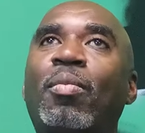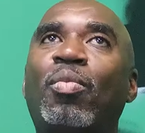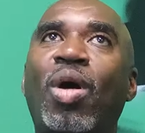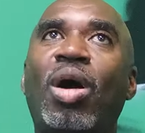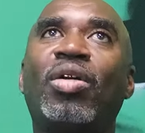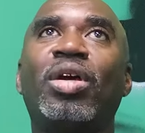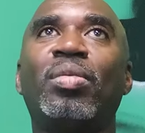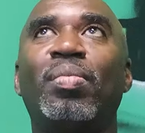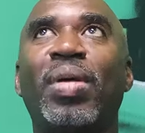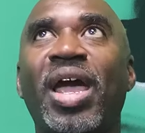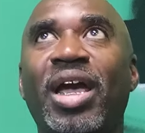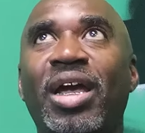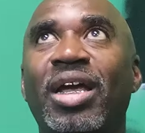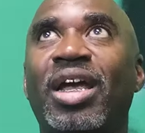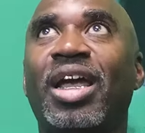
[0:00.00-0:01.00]
and I brought
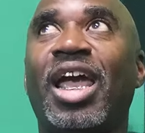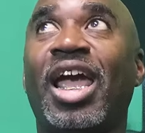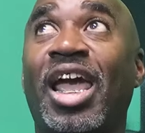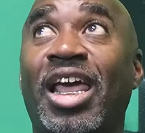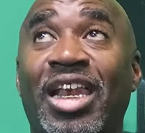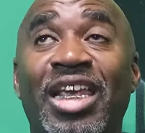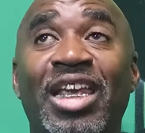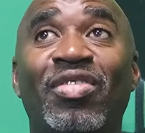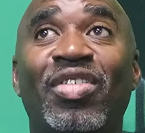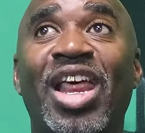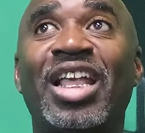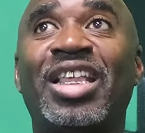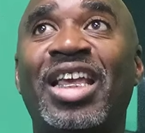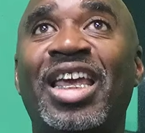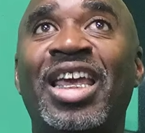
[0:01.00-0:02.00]
him back. And
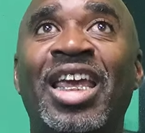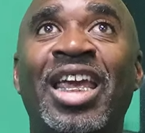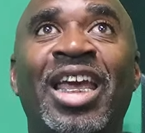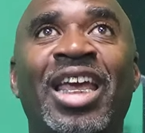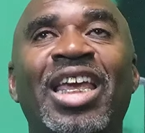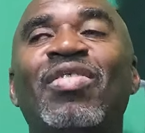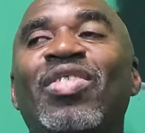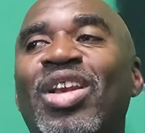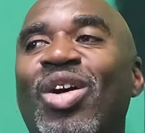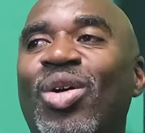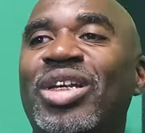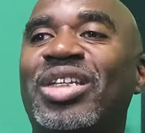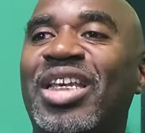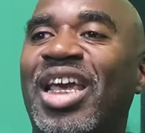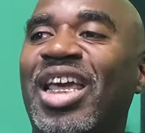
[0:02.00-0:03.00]
even at the end,
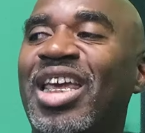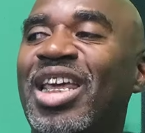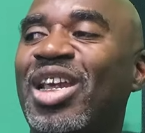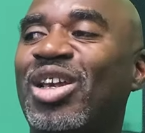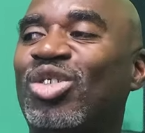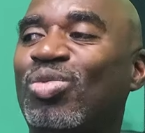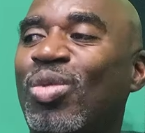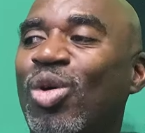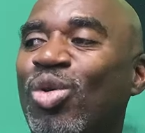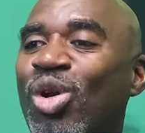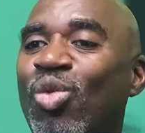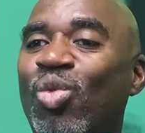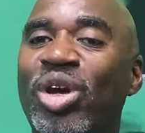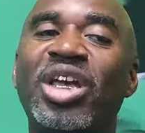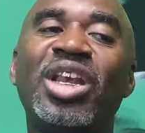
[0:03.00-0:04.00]
even though he said he didn't
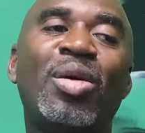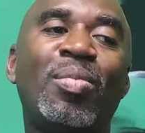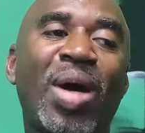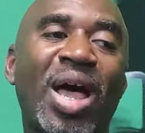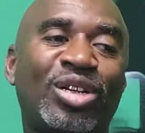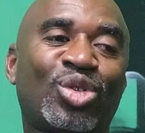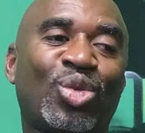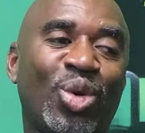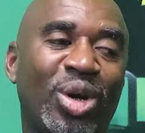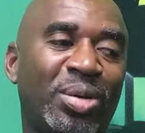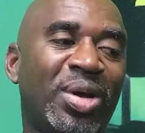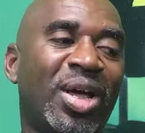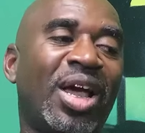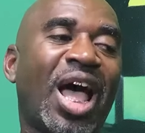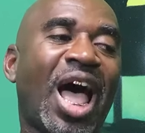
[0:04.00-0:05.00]
smoke no weed in my
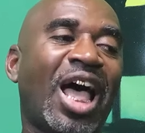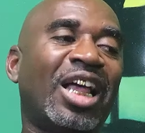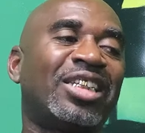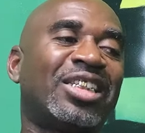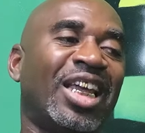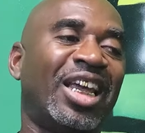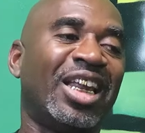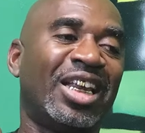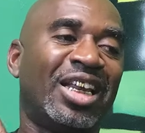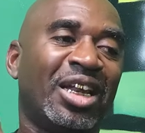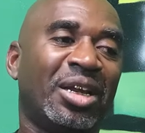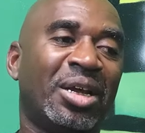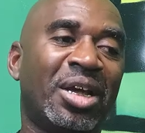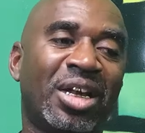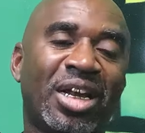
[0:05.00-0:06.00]
script, I
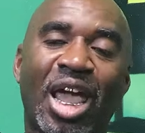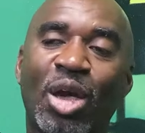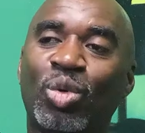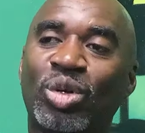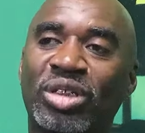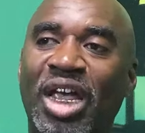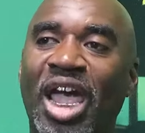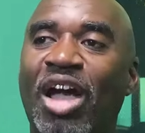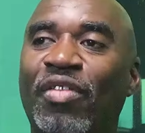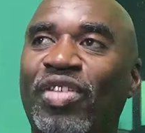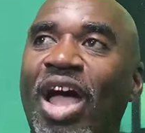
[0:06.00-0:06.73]
said they was